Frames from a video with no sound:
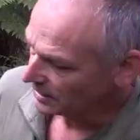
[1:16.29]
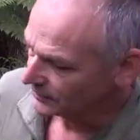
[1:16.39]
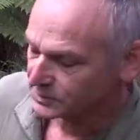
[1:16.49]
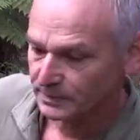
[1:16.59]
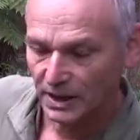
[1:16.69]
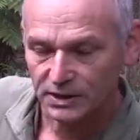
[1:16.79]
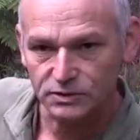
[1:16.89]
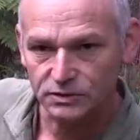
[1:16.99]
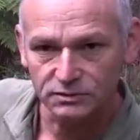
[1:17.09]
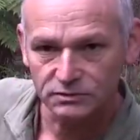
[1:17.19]
And this
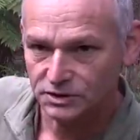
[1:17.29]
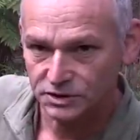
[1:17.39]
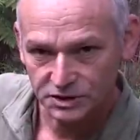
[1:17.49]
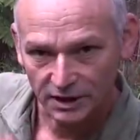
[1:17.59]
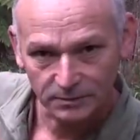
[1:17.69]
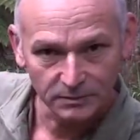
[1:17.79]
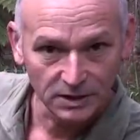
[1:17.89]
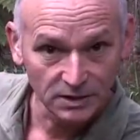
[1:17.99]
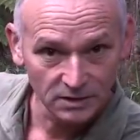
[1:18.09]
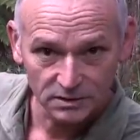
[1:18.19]
bag's good. Just chuck
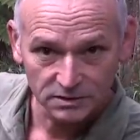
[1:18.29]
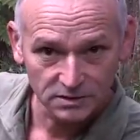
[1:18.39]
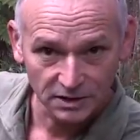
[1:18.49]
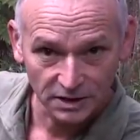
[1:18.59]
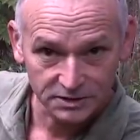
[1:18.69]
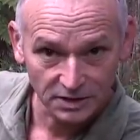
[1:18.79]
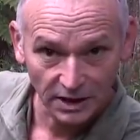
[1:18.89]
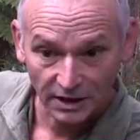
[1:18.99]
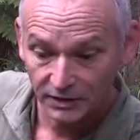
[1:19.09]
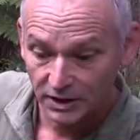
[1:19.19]
my
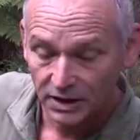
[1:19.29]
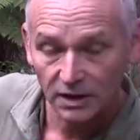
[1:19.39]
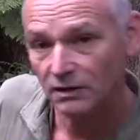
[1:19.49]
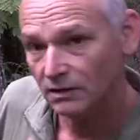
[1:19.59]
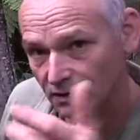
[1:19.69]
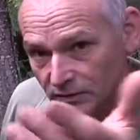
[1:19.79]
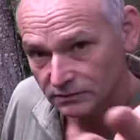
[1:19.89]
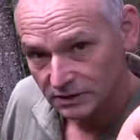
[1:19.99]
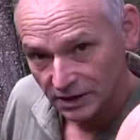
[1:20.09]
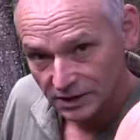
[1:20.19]
DSLR in here and
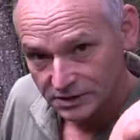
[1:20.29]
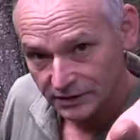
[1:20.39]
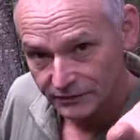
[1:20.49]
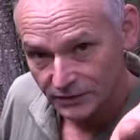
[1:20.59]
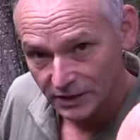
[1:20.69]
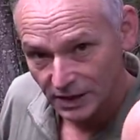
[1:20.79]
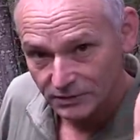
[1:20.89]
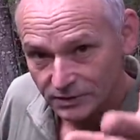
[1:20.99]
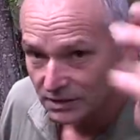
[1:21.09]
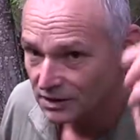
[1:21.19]
an
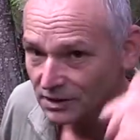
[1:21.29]
XF300.